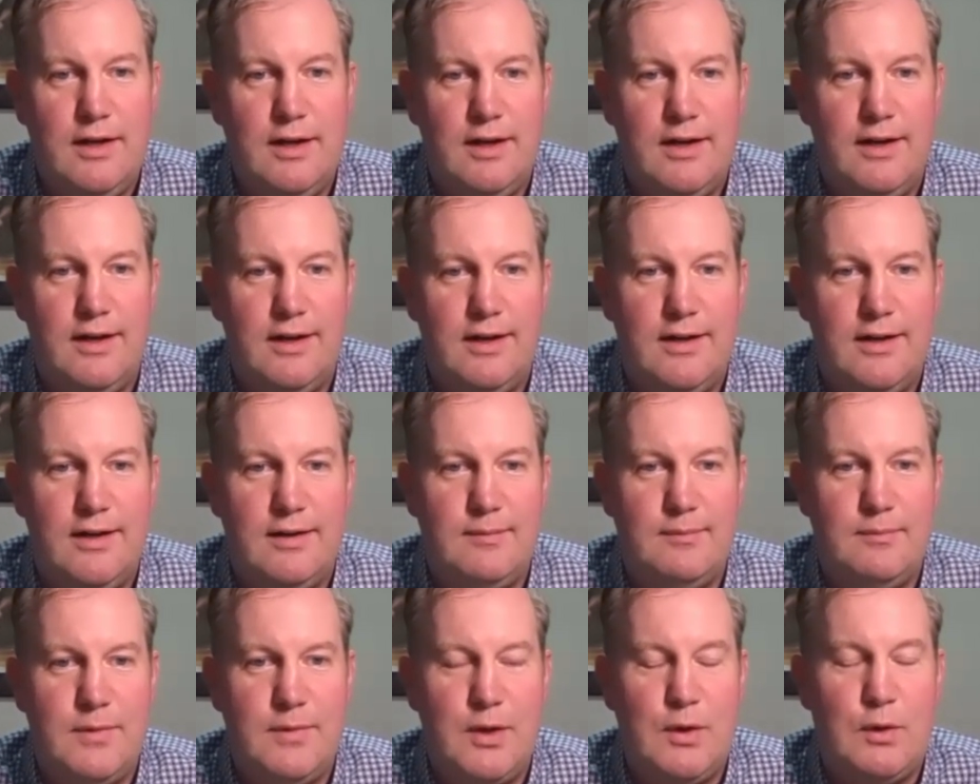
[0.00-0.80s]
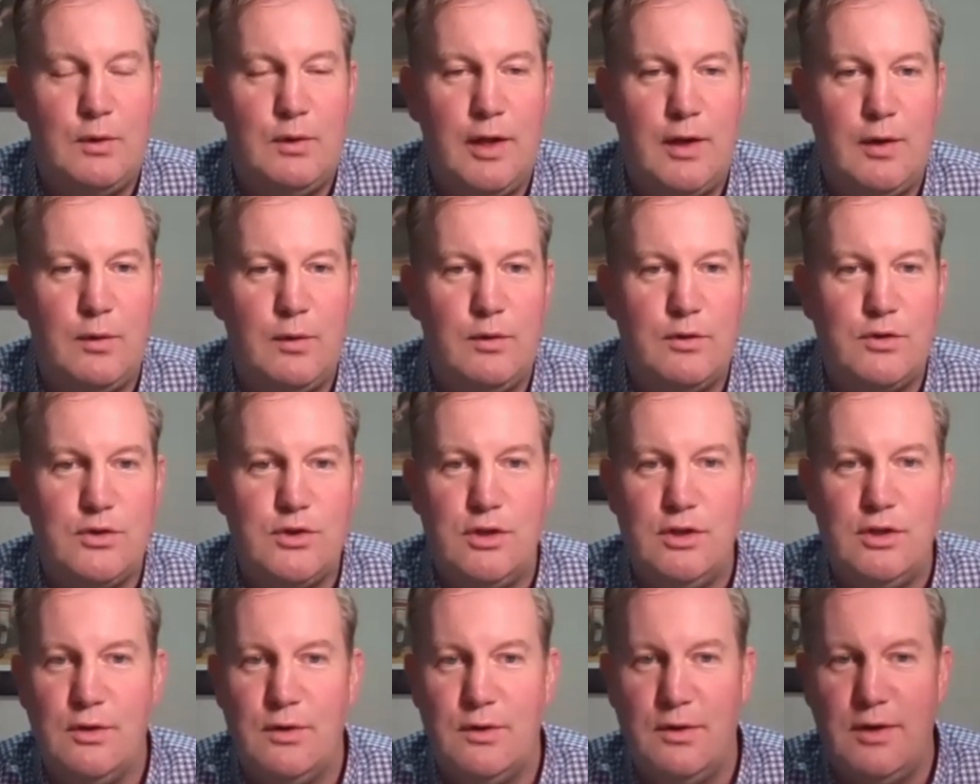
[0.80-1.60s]
later this
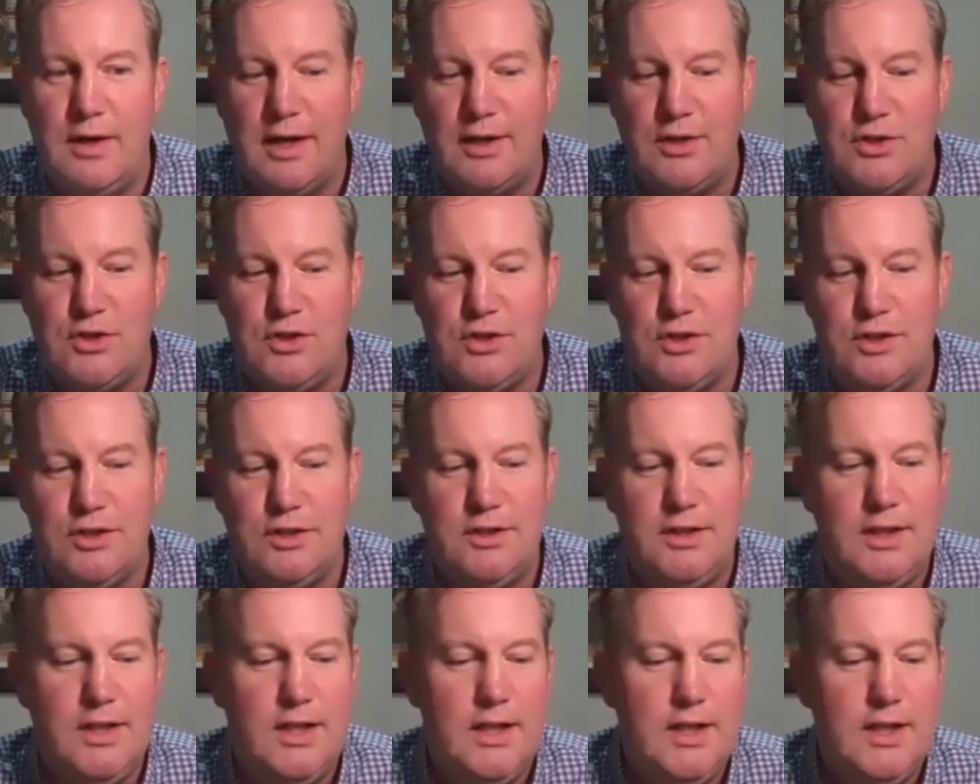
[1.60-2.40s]
year or next year.